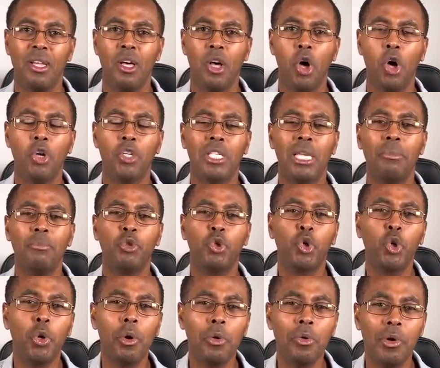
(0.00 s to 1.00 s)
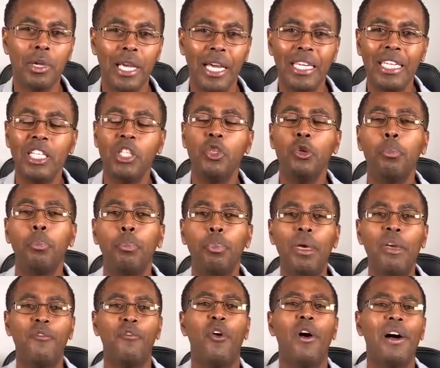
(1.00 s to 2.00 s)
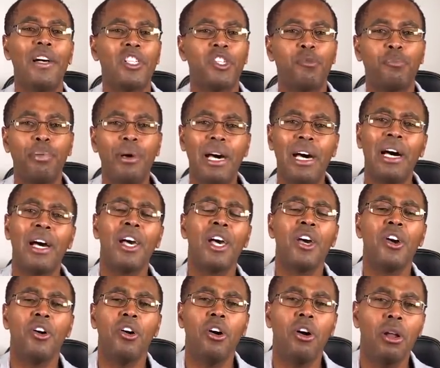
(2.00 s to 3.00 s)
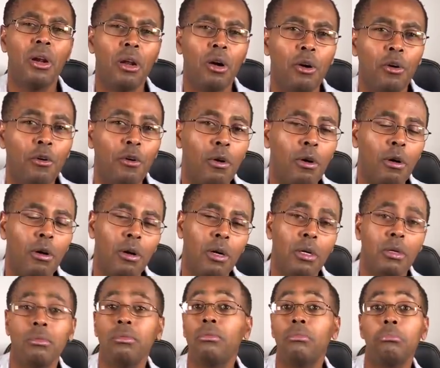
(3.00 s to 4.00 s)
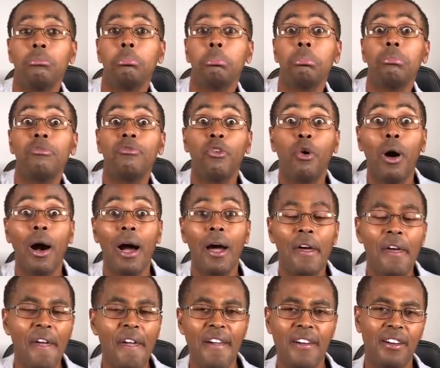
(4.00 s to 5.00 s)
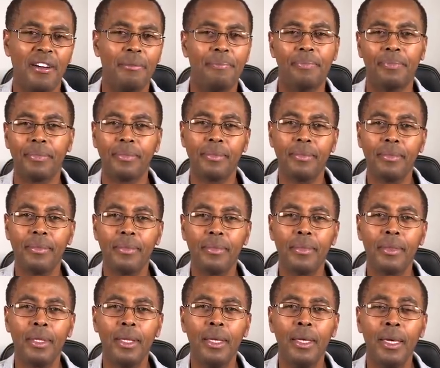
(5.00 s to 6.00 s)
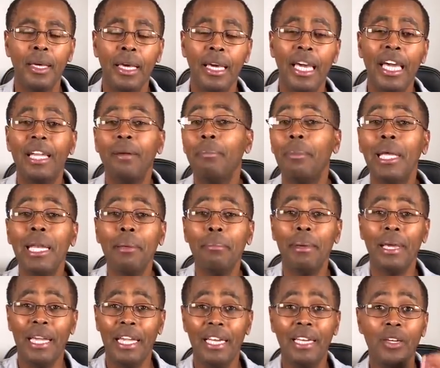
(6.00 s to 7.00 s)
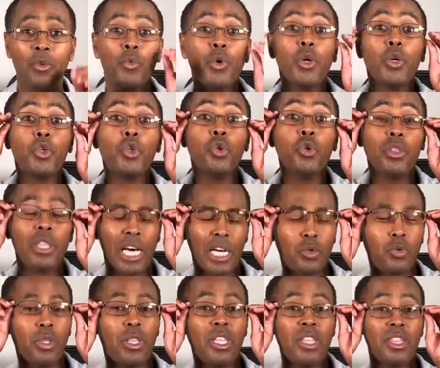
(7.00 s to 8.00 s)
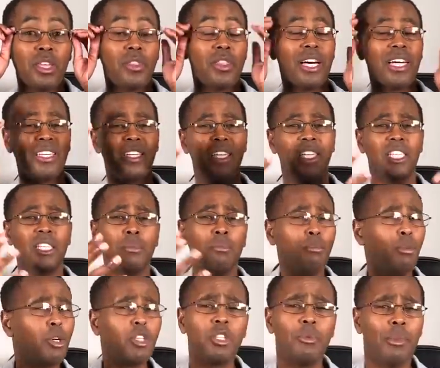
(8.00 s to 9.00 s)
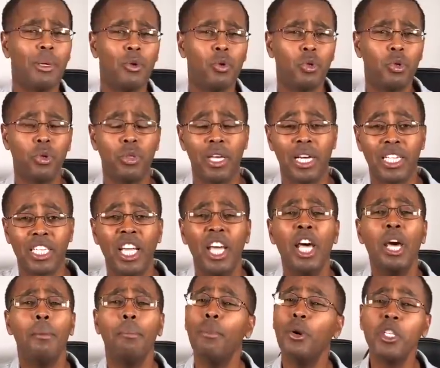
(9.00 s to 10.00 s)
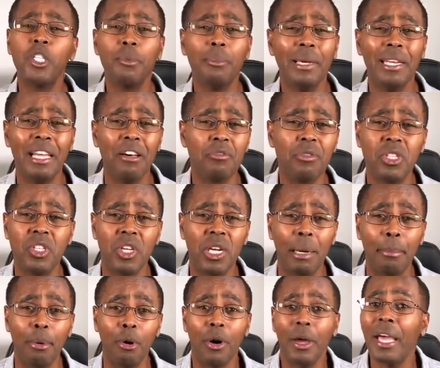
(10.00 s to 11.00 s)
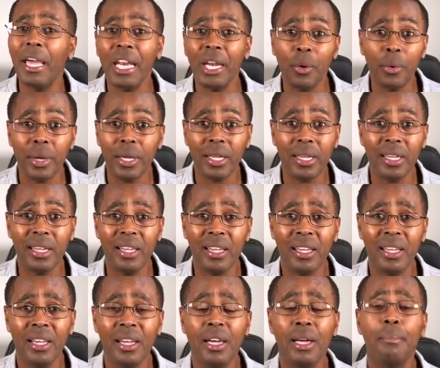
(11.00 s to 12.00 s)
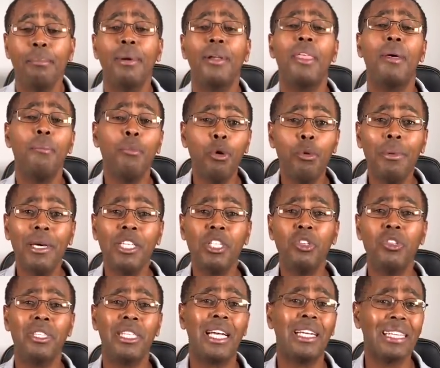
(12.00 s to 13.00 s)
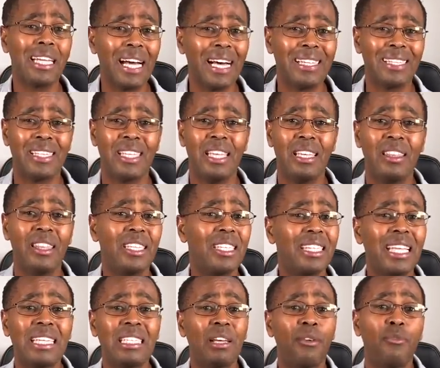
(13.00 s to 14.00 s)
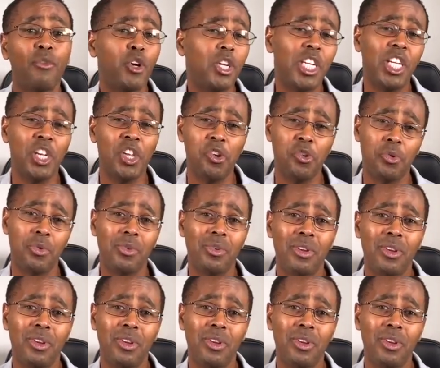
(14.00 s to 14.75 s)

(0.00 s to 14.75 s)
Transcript: or some jewelry. I need to pay for her spa or, or, or for her hair. And many men will do that within the third date. Most men will do that. Most men are reasonable anyway. But the moment you start asking, they start avoiding you.